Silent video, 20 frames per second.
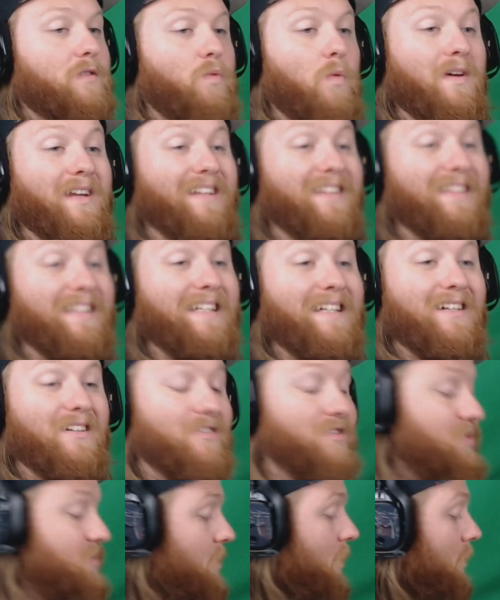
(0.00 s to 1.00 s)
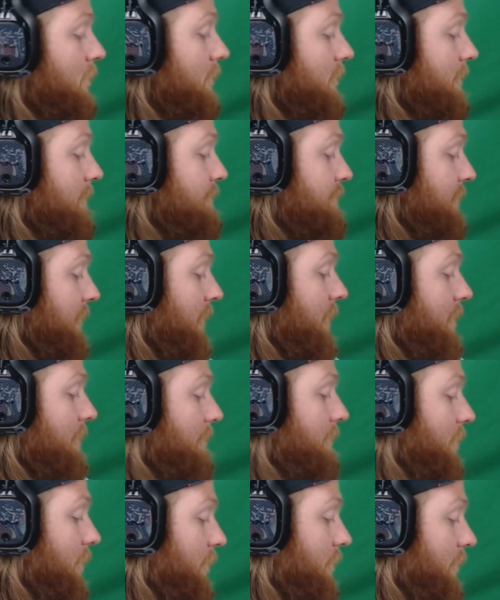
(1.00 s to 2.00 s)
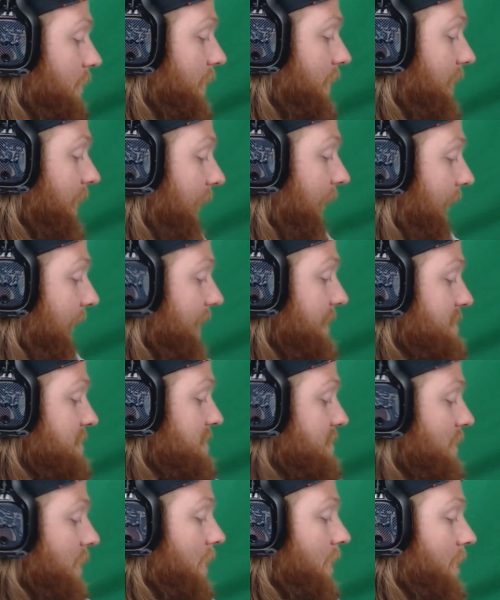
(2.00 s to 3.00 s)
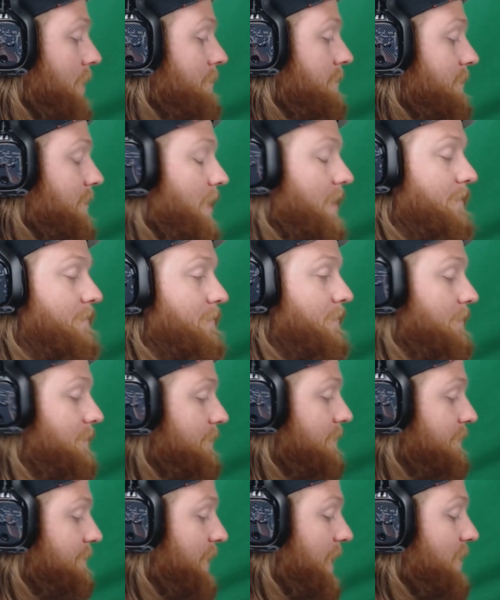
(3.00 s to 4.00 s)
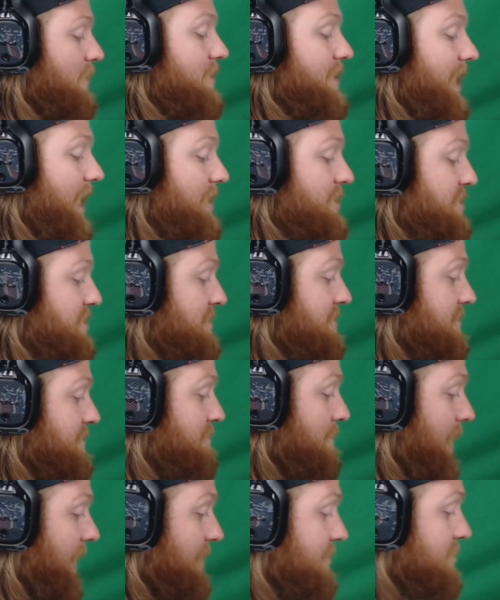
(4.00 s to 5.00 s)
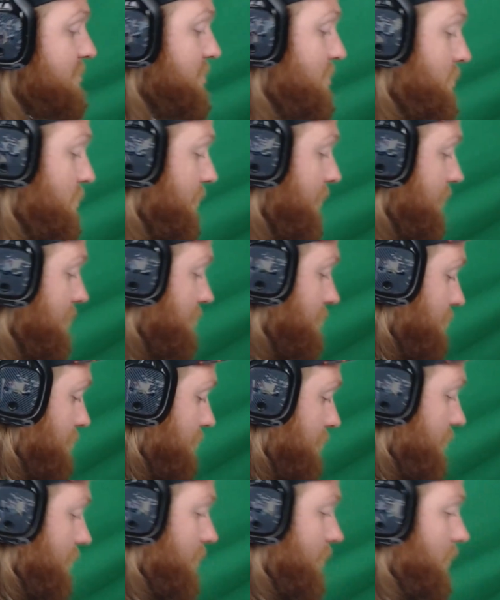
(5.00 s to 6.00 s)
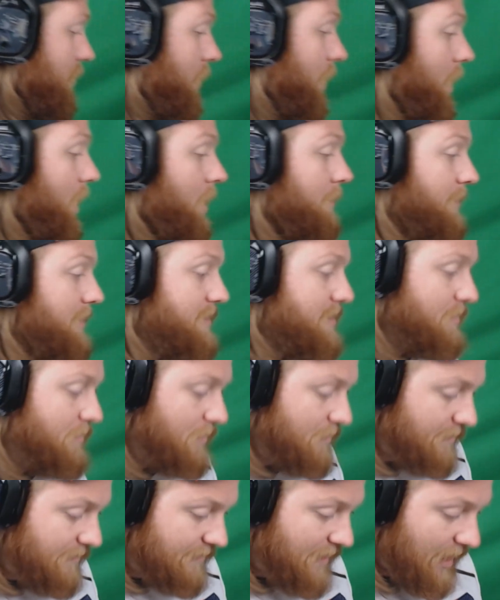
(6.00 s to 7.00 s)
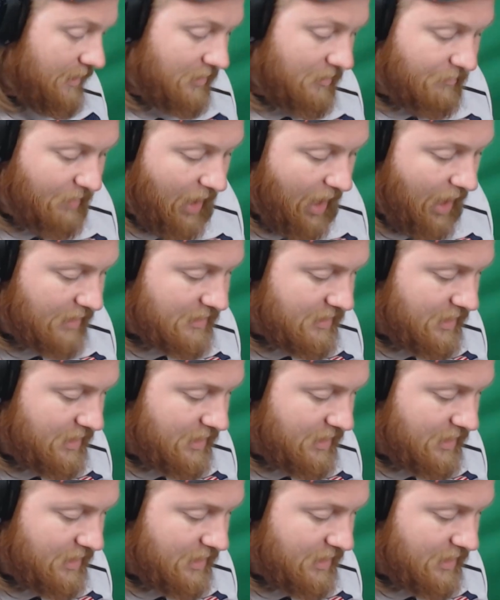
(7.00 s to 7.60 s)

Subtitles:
One Elite controller, but it has some variations made to it. Let's see what we've got in the box